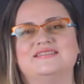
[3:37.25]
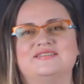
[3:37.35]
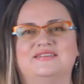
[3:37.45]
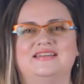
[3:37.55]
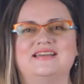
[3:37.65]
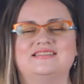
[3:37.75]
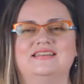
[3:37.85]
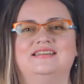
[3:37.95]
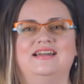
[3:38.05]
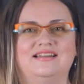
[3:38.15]
So the next
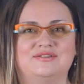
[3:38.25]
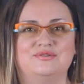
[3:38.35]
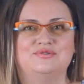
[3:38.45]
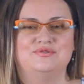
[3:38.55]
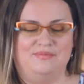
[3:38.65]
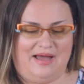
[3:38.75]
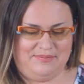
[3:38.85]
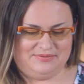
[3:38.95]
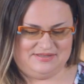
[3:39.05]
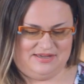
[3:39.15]
thing that I like to do to
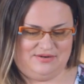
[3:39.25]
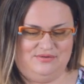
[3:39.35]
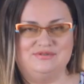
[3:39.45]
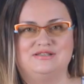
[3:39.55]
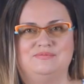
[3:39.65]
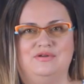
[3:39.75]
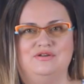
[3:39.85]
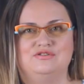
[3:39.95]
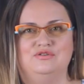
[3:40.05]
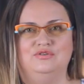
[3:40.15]
my potatoes is
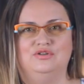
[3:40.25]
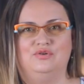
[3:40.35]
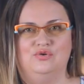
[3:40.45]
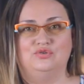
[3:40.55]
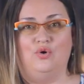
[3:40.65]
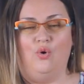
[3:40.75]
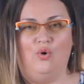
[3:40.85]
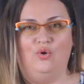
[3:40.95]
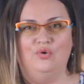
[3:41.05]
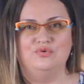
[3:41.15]
because, you know, they're cooked
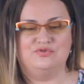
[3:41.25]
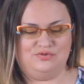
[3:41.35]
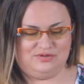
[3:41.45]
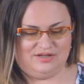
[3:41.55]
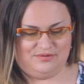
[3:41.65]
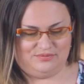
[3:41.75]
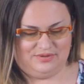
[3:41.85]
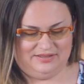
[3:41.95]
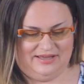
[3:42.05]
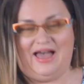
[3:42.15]
whole, so they
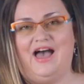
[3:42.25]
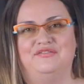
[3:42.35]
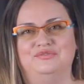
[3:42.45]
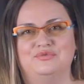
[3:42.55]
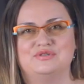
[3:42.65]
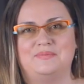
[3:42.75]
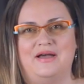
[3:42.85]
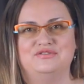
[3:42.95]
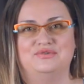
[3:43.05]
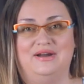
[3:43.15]
really have no
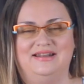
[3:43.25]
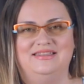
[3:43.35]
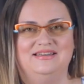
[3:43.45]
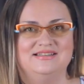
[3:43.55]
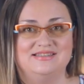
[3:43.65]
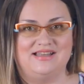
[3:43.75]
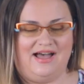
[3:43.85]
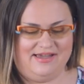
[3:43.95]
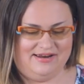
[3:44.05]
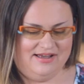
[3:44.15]
spice or anything
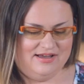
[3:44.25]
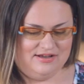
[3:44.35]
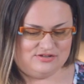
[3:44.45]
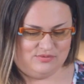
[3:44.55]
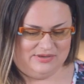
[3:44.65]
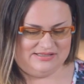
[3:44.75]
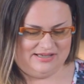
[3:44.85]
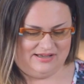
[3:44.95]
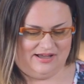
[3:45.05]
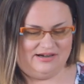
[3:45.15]
inside. So once
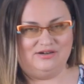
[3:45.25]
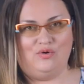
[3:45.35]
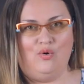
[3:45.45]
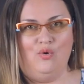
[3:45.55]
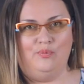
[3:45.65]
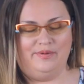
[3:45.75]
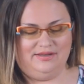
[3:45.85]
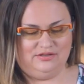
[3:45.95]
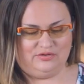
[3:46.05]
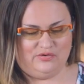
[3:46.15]
I cut it
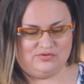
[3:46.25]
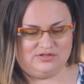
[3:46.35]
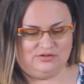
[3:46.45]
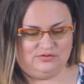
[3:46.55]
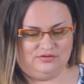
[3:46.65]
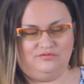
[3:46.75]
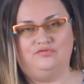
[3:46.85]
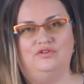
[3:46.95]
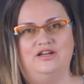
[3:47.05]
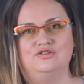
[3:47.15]
open, closer to the
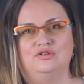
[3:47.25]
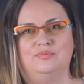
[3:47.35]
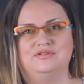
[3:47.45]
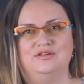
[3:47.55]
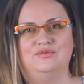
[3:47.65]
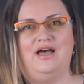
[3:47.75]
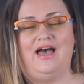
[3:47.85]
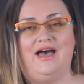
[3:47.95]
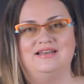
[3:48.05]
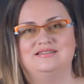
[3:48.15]
flesh, so the potato
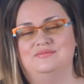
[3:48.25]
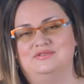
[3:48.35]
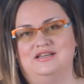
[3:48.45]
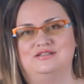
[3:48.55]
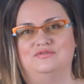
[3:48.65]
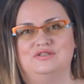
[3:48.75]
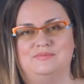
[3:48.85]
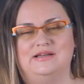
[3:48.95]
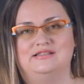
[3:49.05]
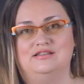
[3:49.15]
has some taste of the
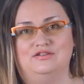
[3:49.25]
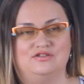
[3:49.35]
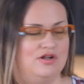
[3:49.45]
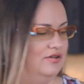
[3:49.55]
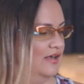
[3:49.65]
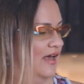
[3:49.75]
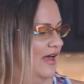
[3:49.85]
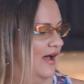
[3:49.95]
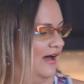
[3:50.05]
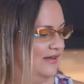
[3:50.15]
spices and the salt,
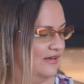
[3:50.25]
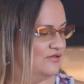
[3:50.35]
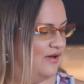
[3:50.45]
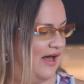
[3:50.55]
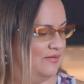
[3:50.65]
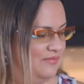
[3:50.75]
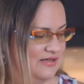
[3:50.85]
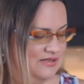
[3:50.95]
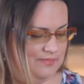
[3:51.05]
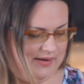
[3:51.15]
I like to add
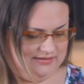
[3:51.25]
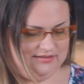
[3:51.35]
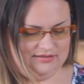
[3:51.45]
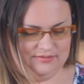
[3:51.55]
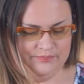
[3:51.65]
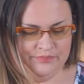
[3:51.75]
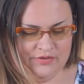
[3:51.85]
my spices.